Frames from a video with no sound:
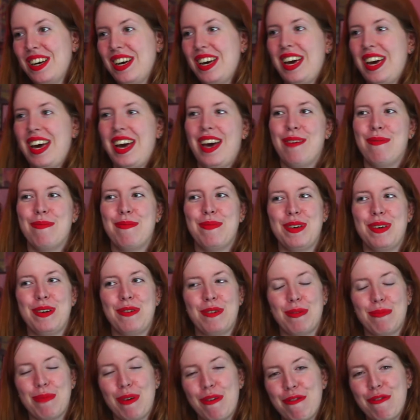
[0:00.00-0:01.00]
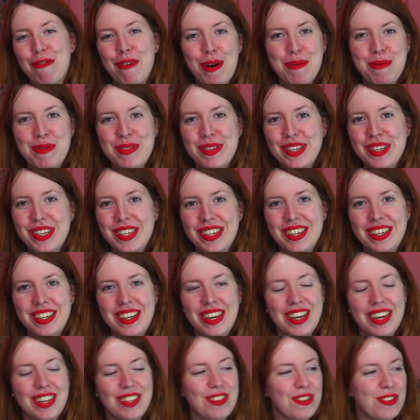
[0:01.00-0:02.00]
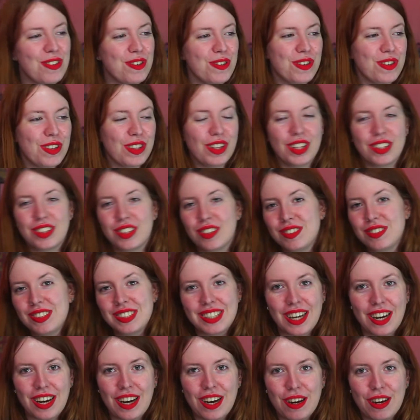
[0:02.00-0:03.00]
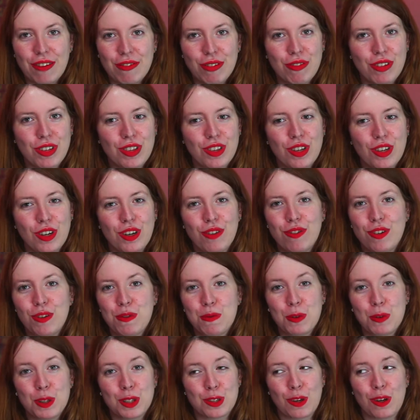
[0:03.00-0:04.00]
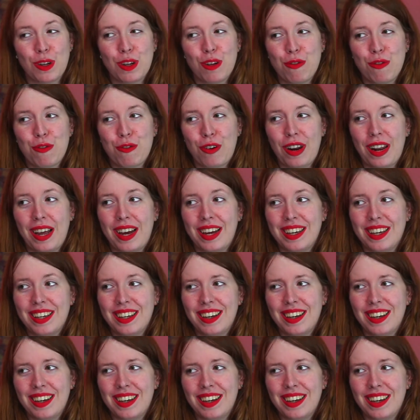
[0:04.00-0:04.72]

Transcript: and being with my family and do a lot of stuff, even though if it was only for like